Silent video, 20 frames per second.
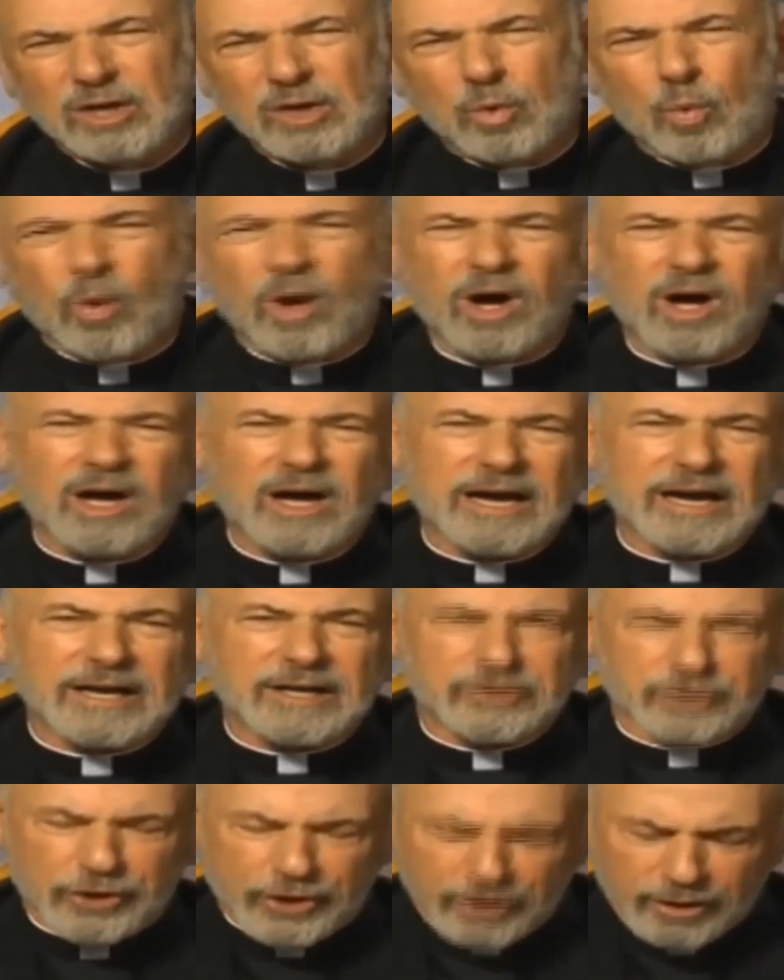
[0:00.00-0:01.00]
Why?
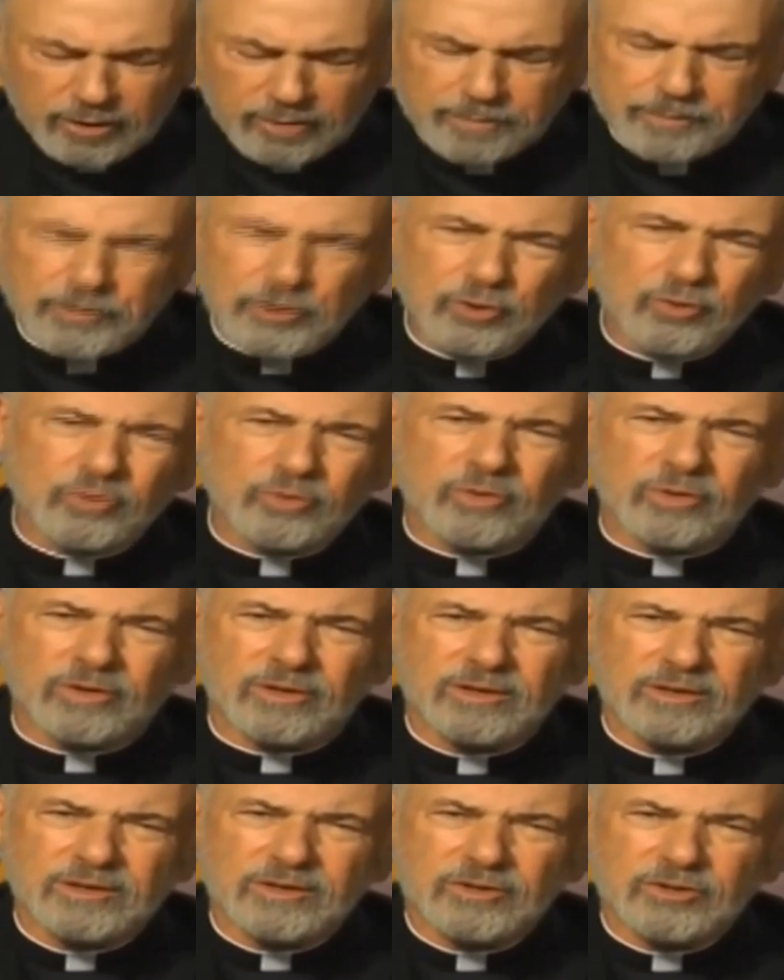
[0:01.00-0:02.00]
To help you,
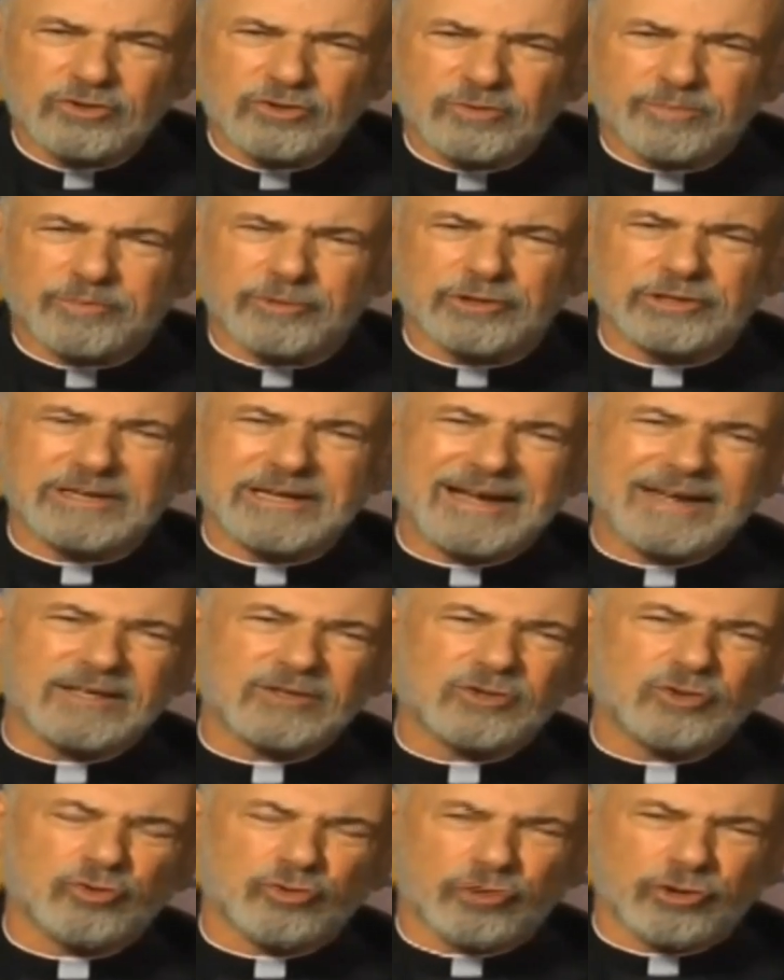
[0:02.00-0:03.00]
to
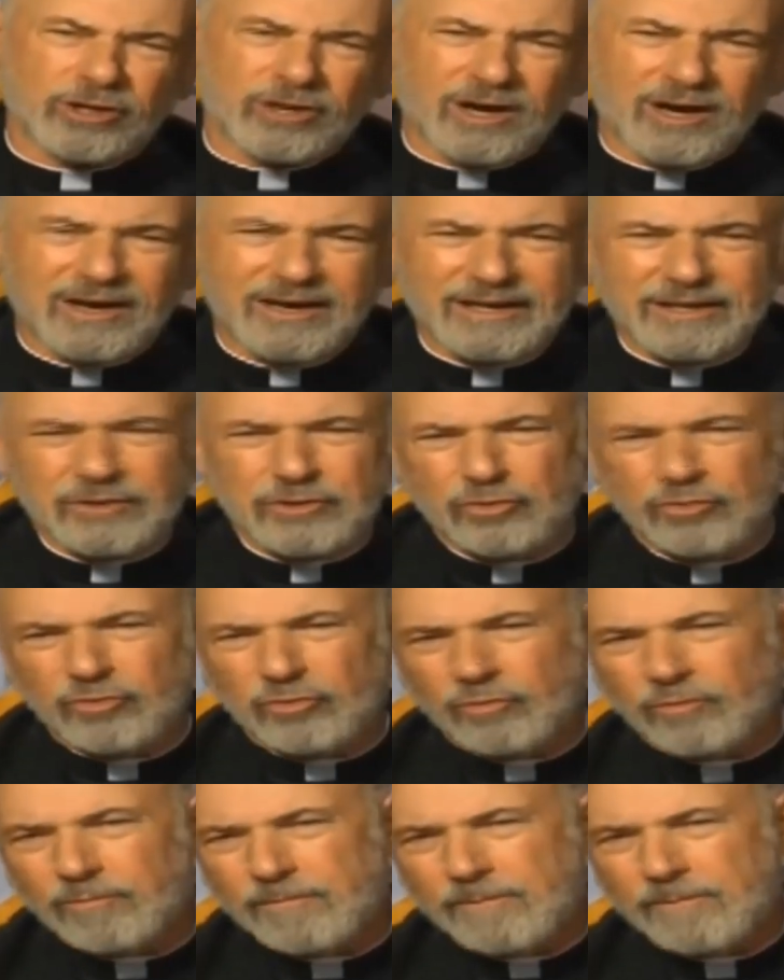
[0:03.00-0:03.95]
protect you, to guide you.